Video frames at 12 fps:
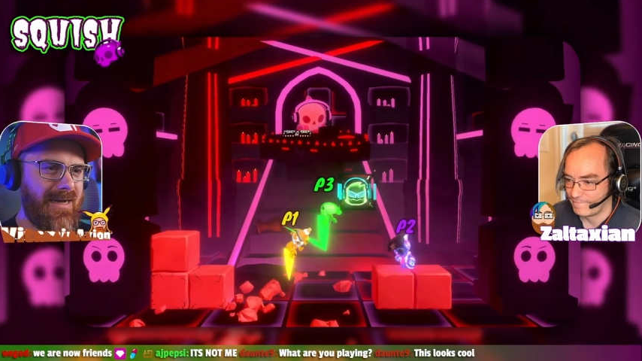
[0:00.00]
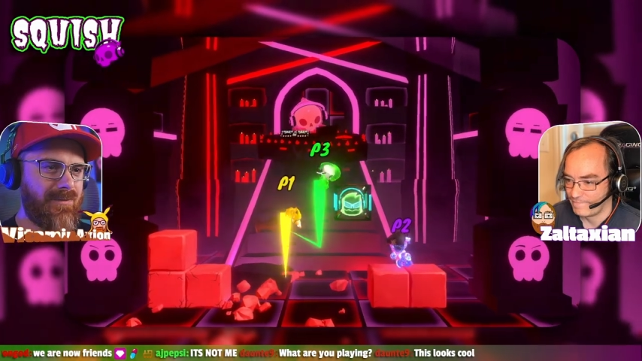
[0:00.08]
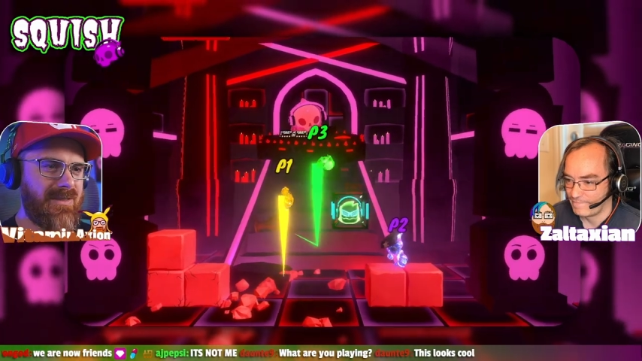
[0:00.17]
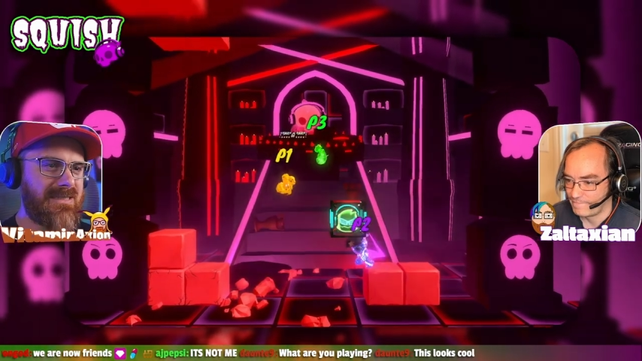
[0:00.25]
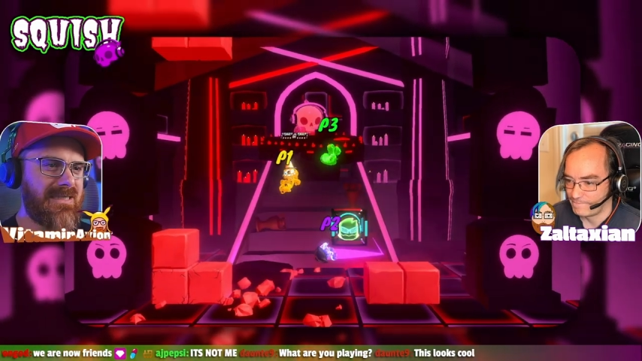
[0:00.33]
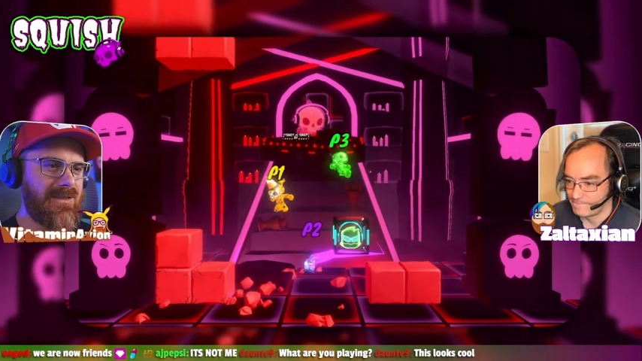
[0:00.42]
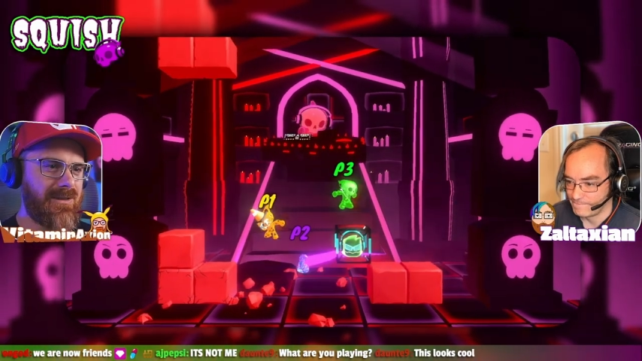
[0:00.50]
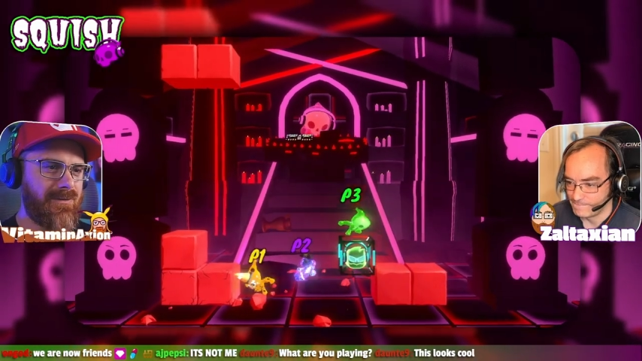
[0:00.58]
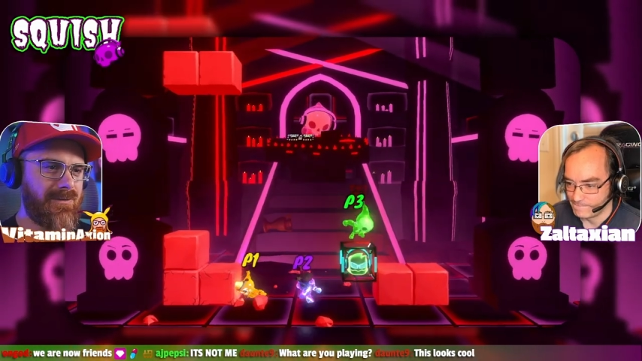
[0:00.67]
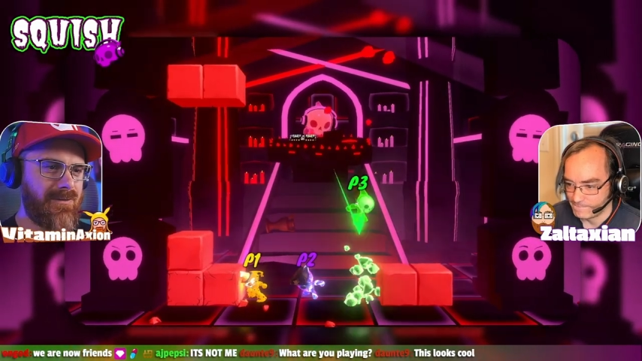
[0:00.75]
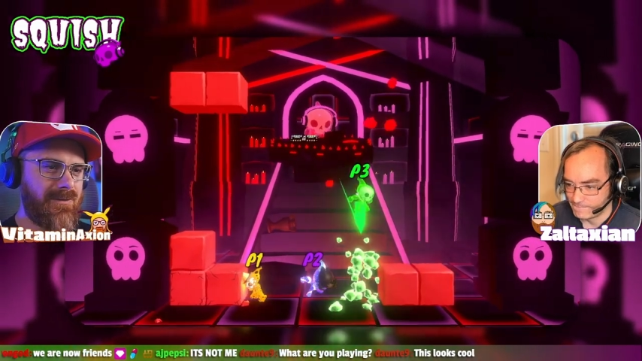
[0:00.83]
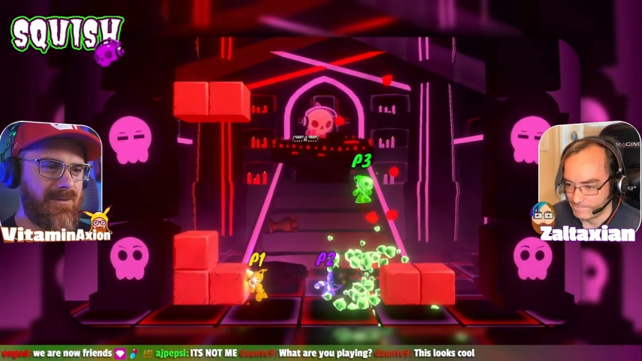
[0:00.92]
Speaker 1: guy? What does he do?
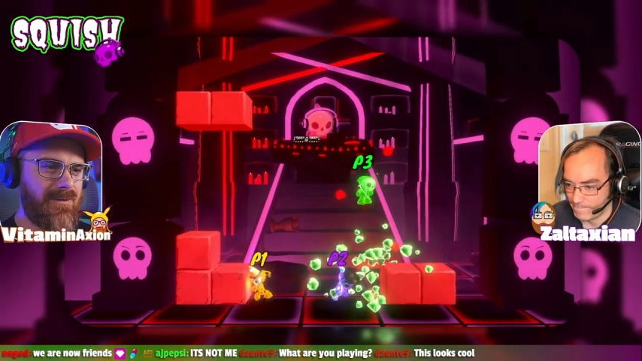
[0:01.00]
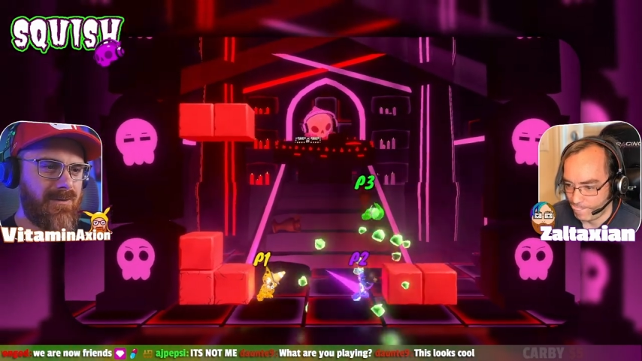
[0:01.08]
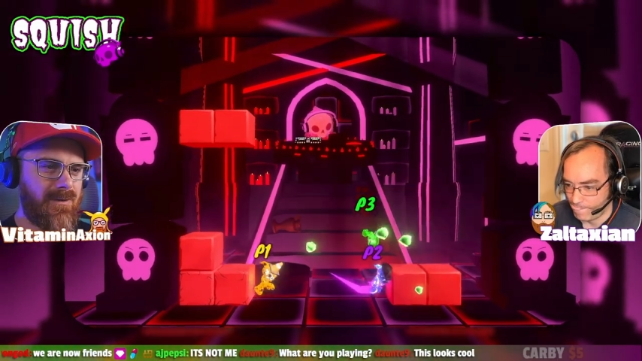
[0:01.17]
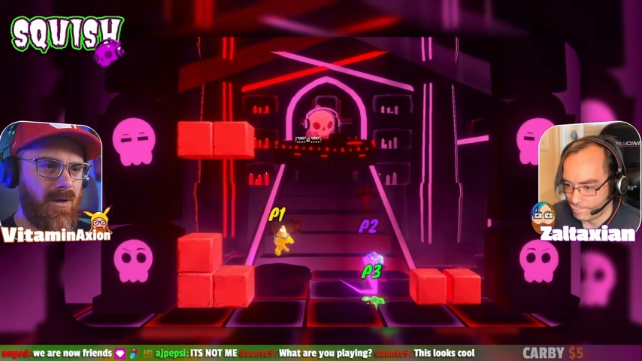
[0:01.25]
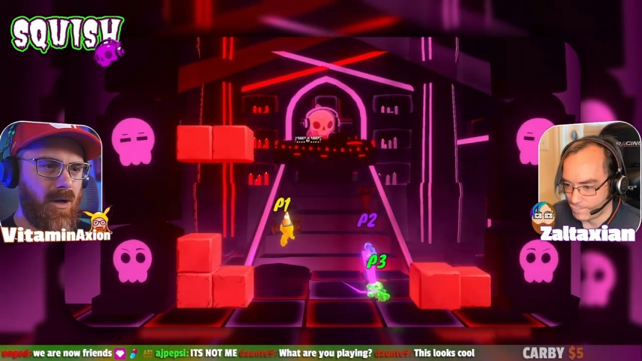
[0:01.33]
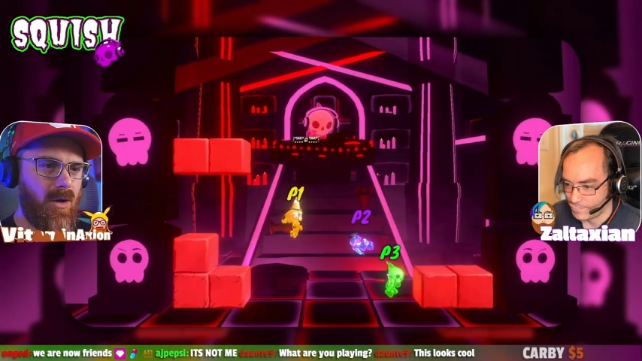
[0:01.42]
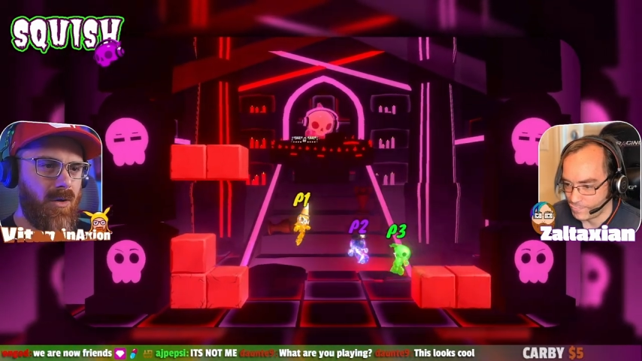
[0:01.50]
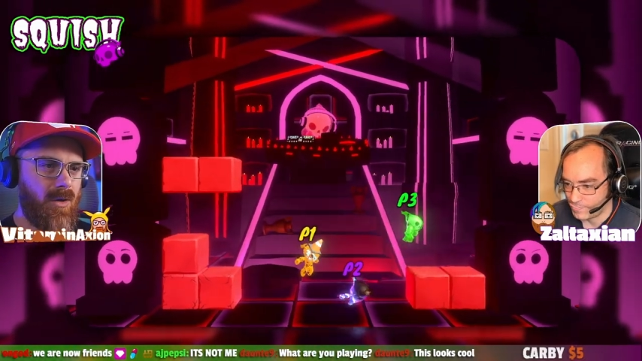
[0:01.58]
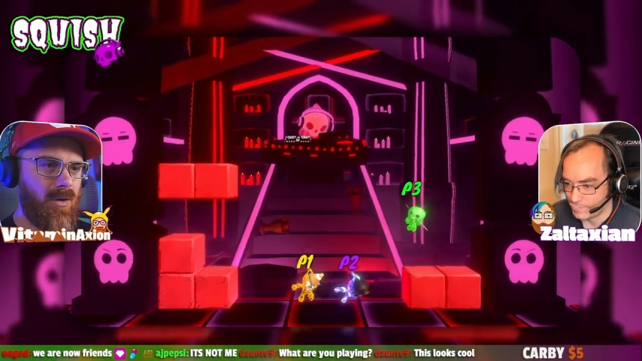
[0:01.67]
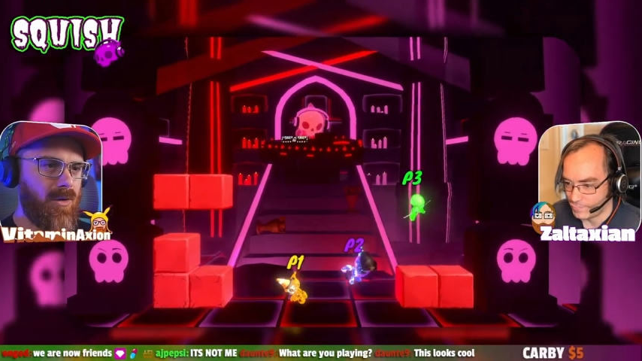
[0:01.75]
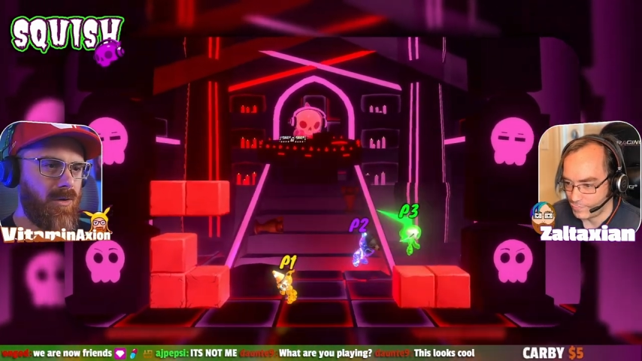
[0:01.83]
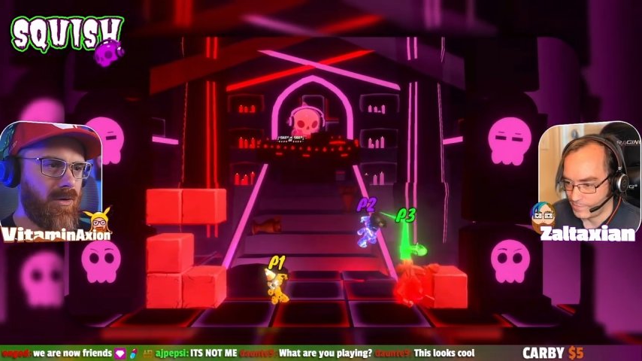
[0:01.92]
Oh,
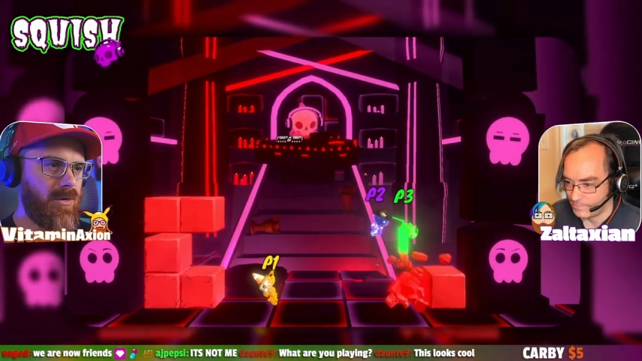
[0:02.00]
oh.